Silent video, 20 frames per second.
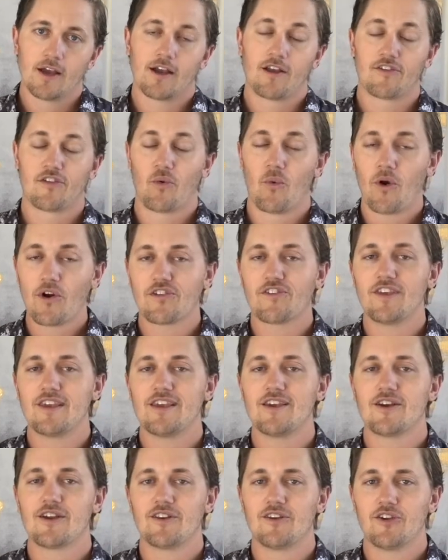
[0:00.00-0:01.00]
Because the worst
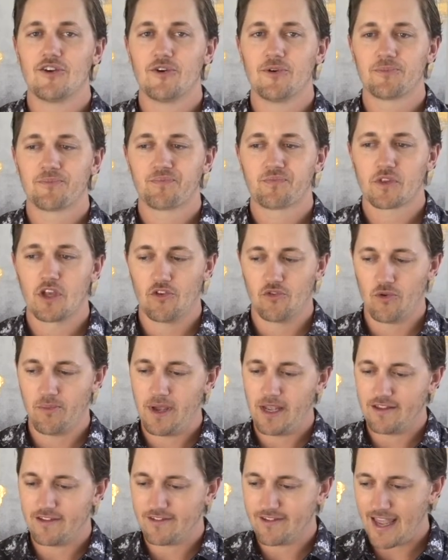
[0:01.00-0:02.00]
thing you can do is
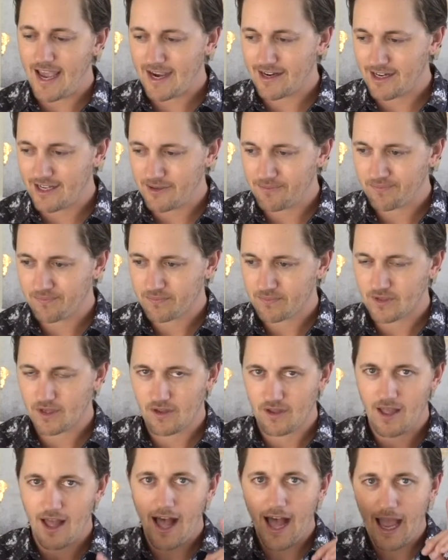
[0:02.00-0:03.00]
remain stagnant.
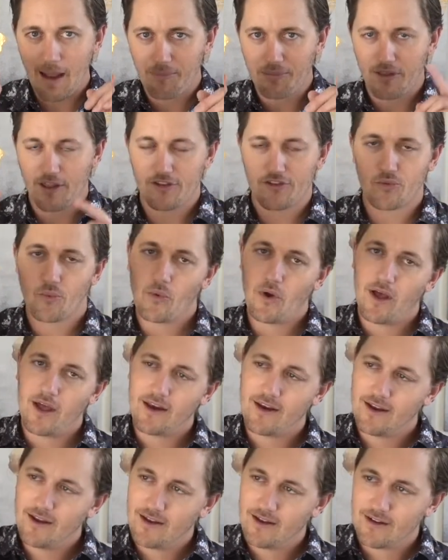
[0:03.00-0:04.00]

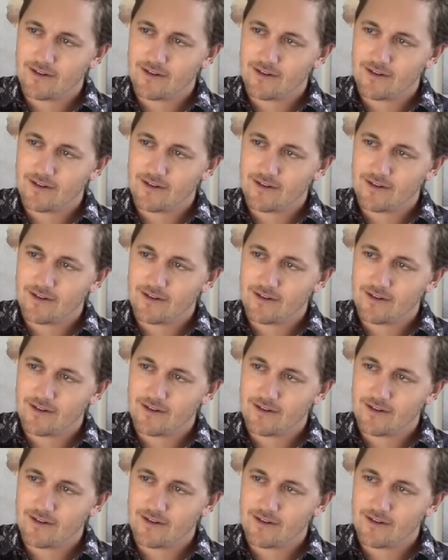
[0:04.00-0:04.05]
I+1,